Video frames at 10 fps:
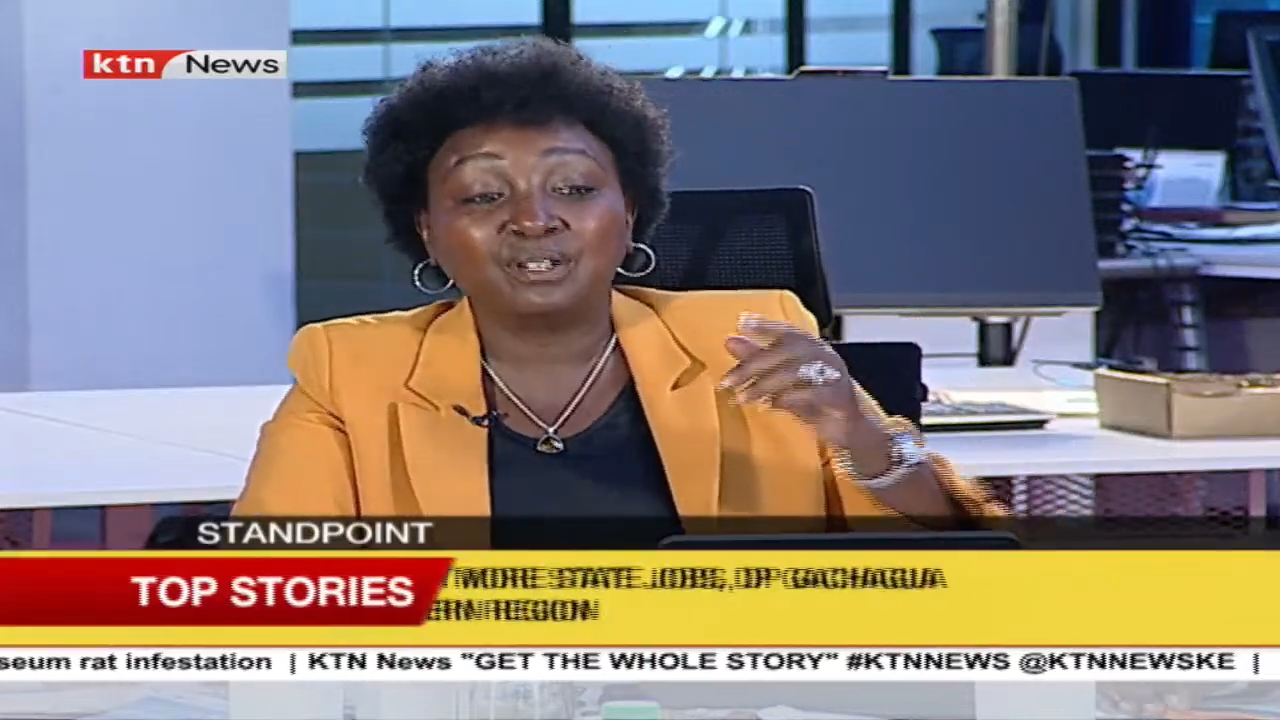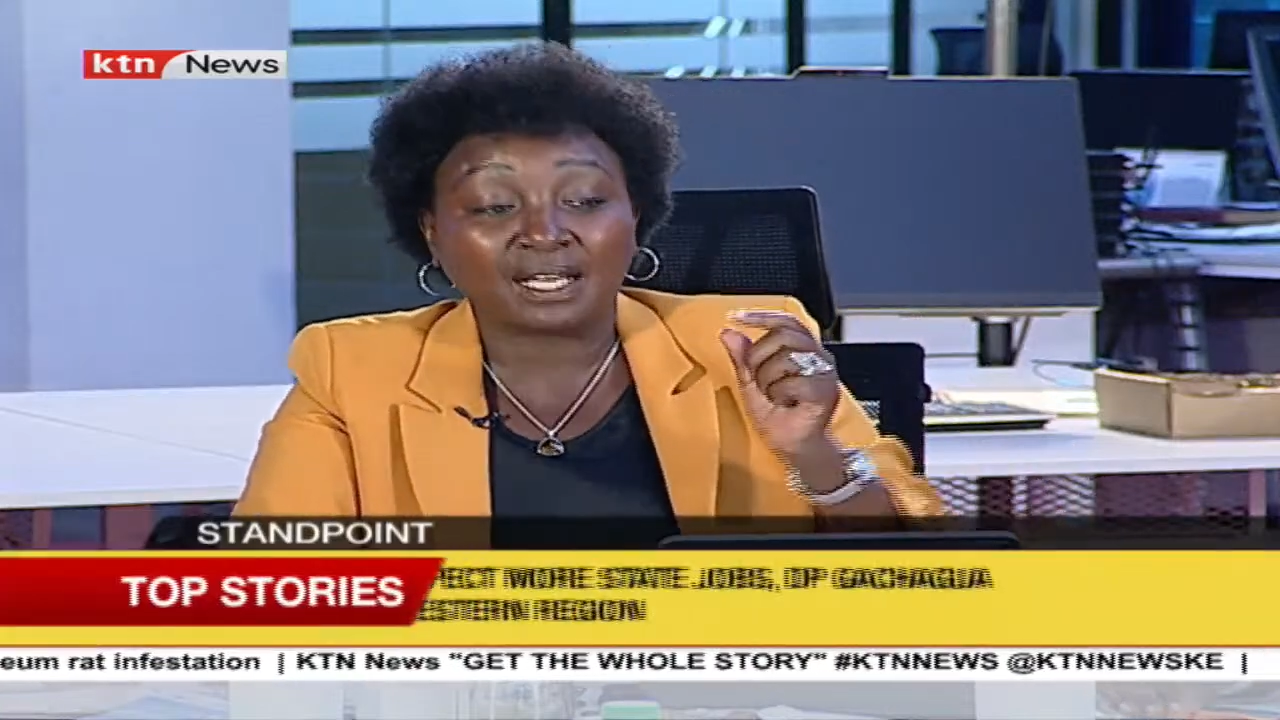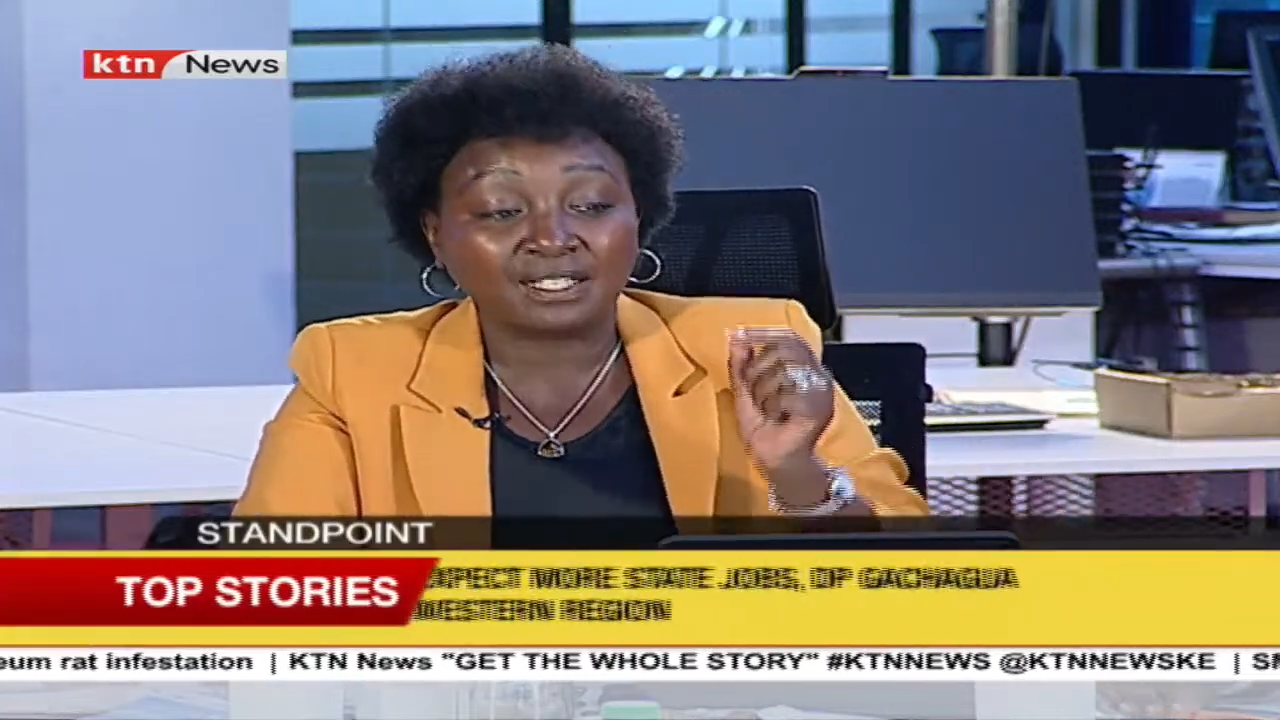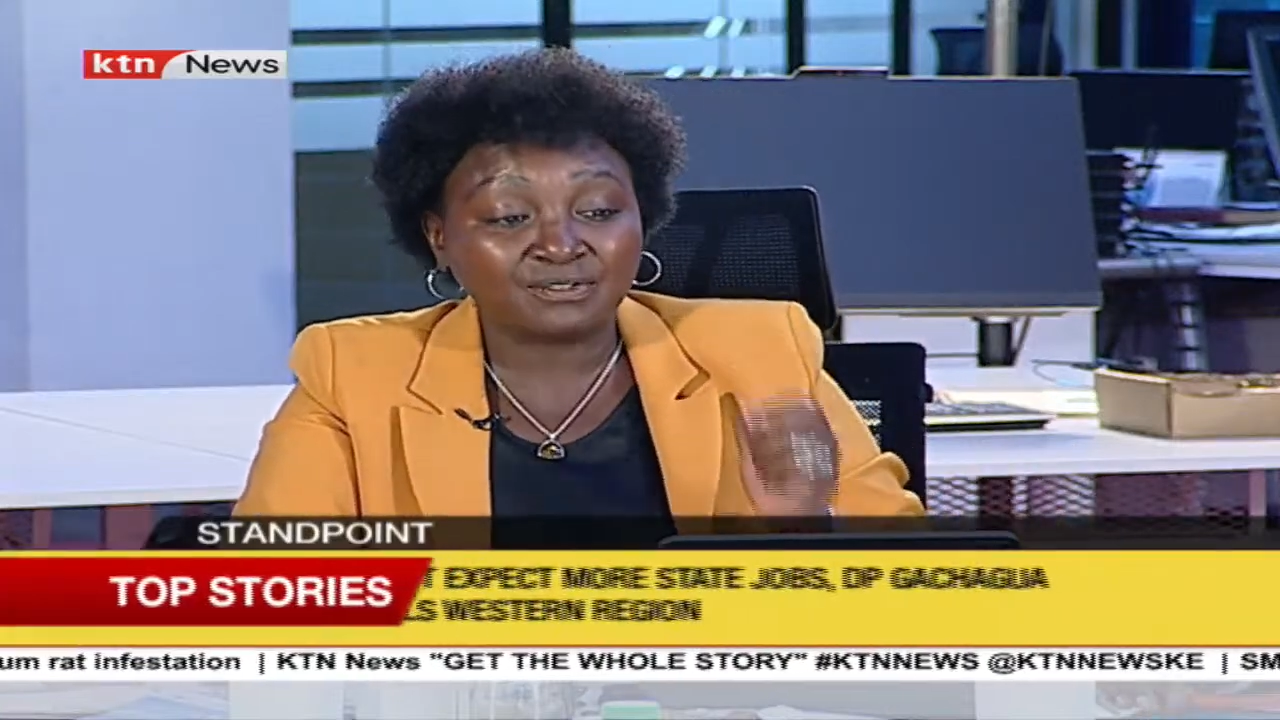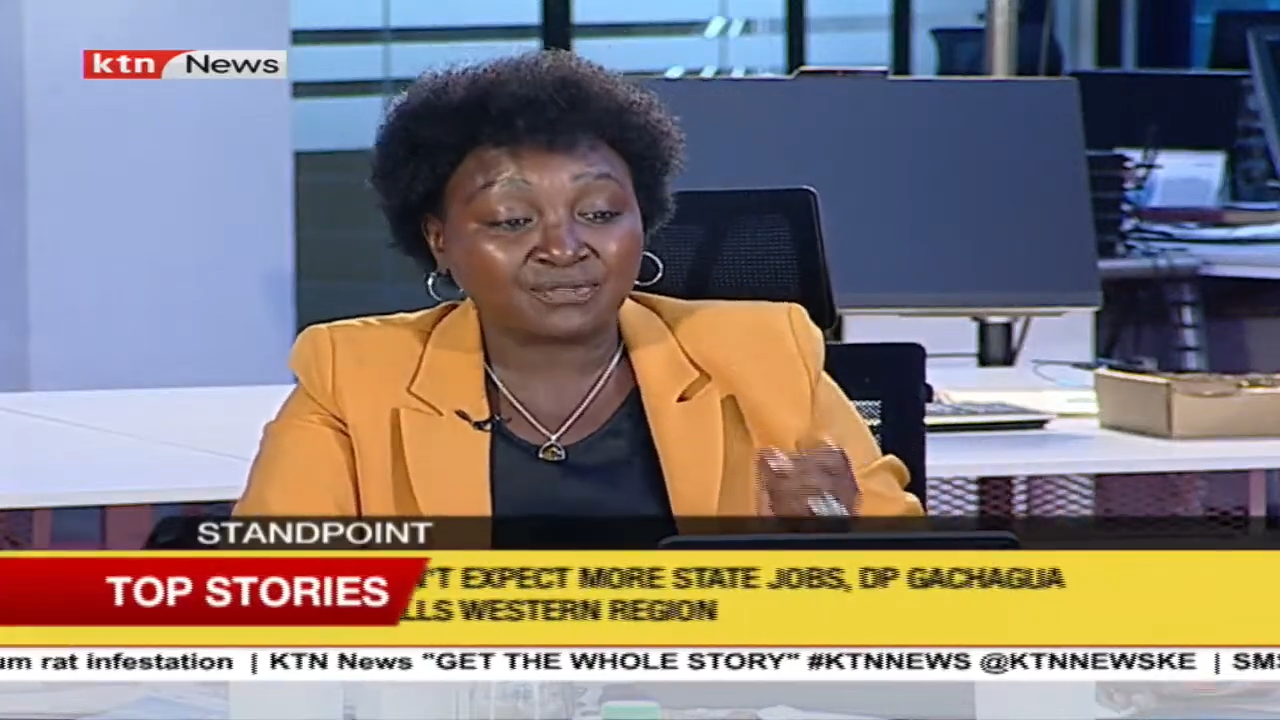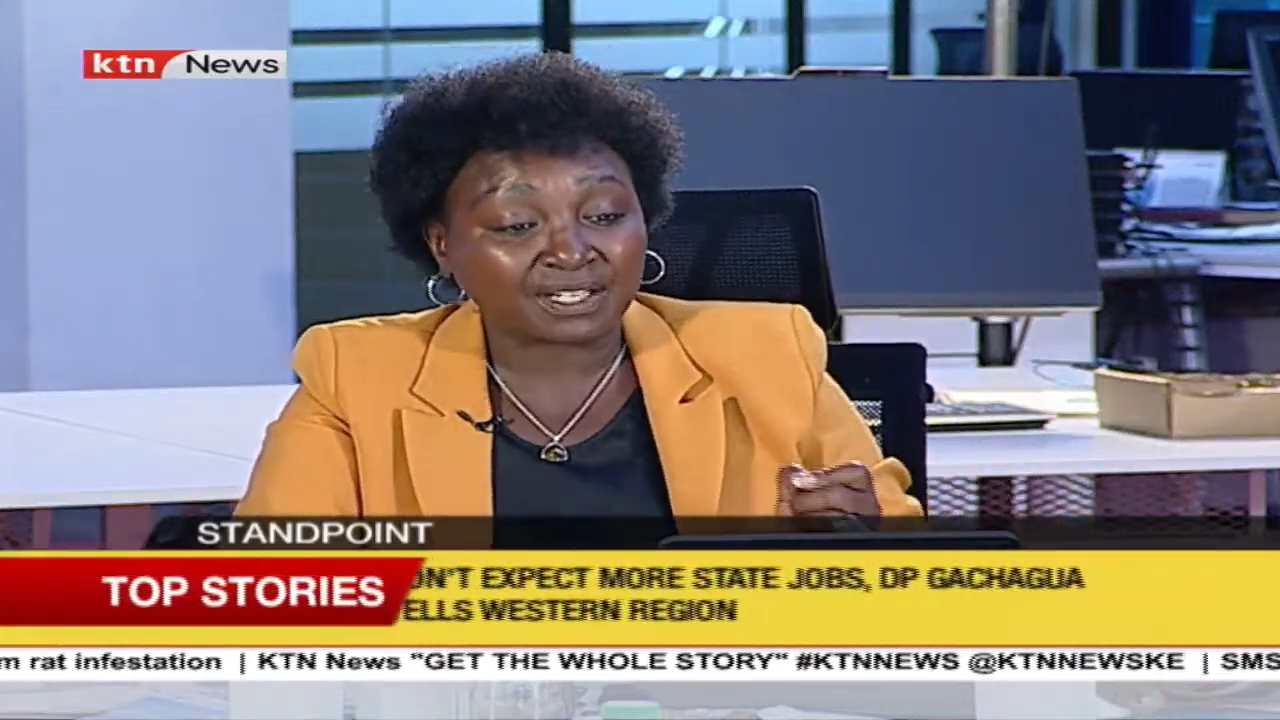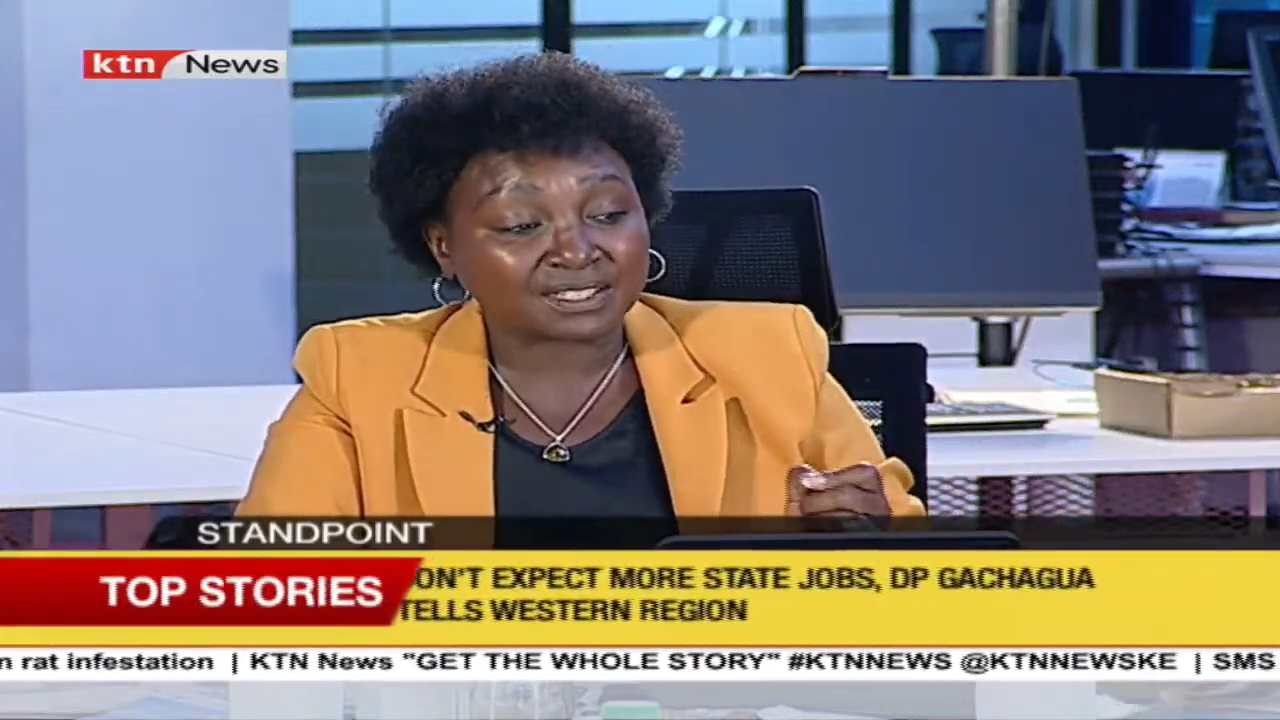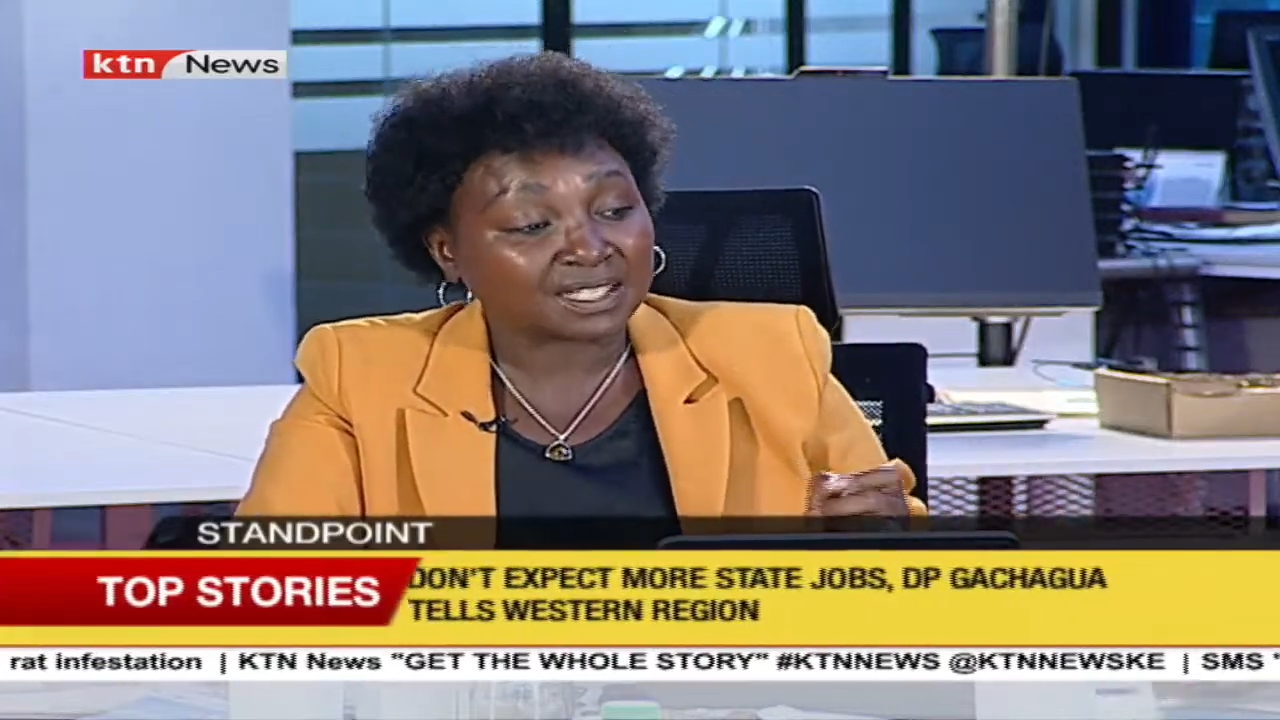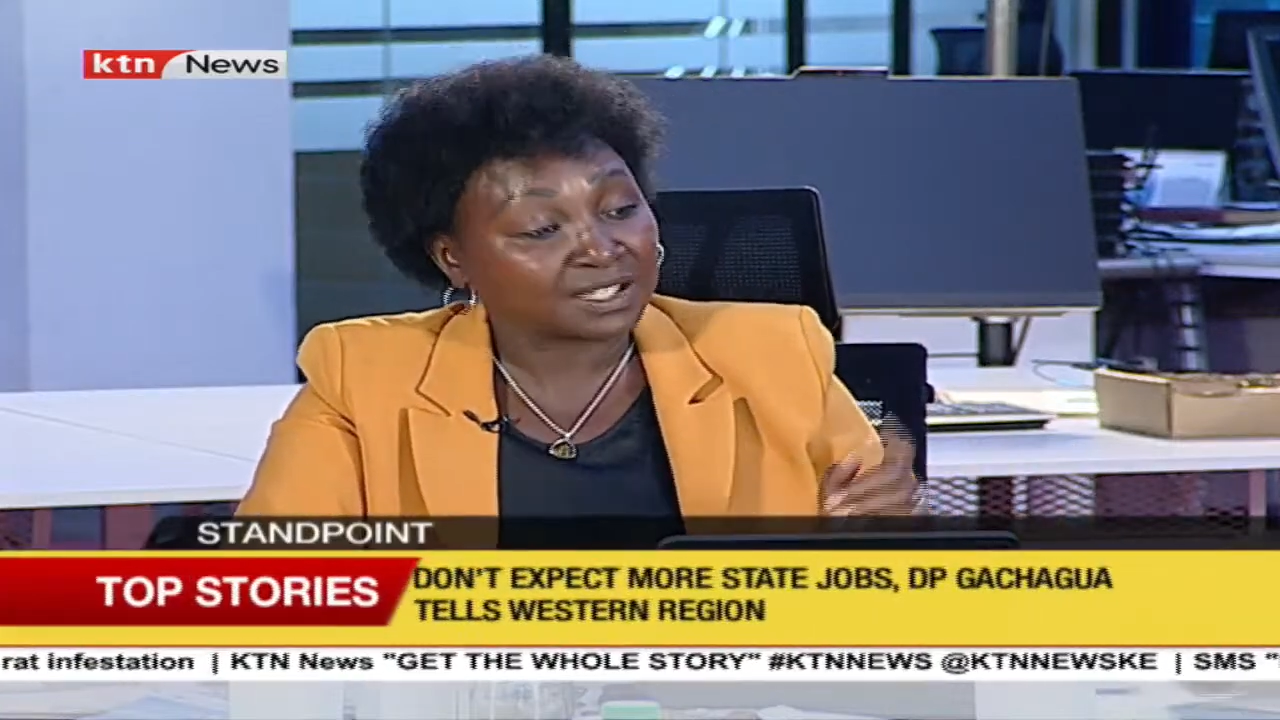and in fact